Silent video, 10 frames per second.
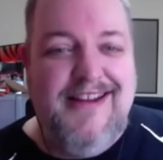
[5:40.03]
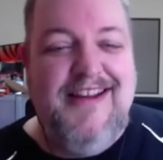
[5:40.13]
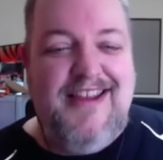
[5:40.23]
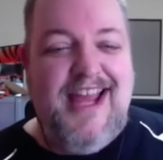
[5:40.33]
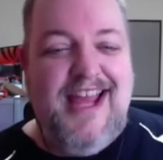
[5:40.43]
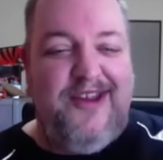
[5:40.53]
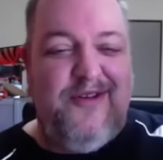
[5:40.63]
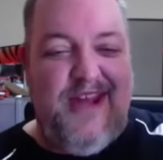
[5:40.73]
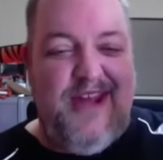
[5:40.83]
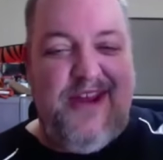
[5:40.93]
Thank you,
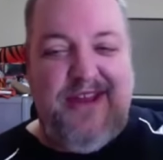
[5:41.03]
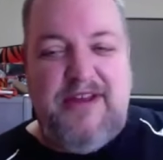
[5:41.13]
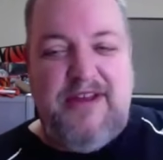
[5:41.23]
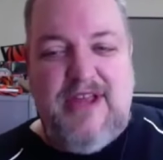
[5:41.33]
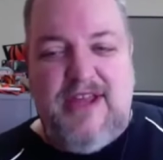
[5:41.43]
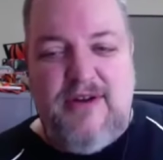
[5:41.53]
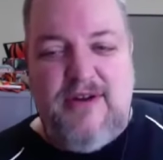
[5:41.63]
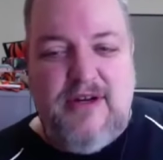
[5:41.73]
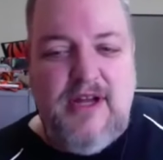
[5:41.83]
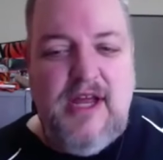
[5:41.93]
thank you, thank you, thank you.
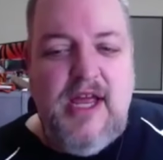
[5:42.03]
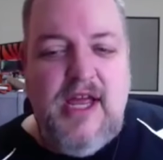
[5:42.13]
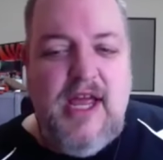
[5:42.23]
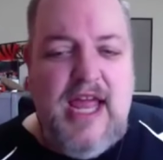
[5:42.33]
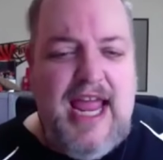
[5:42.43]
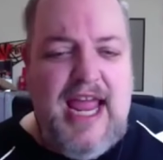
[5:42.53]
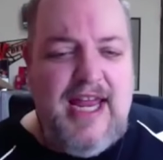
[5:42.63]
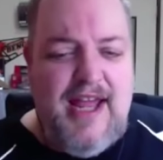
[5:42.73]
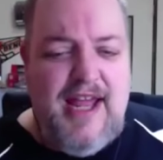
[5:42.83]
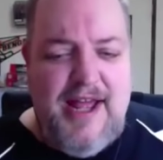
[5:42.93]

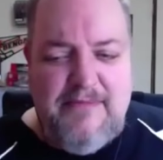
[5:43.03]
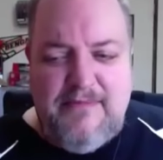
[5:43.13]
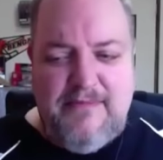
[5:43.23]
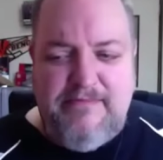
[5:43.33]
And um,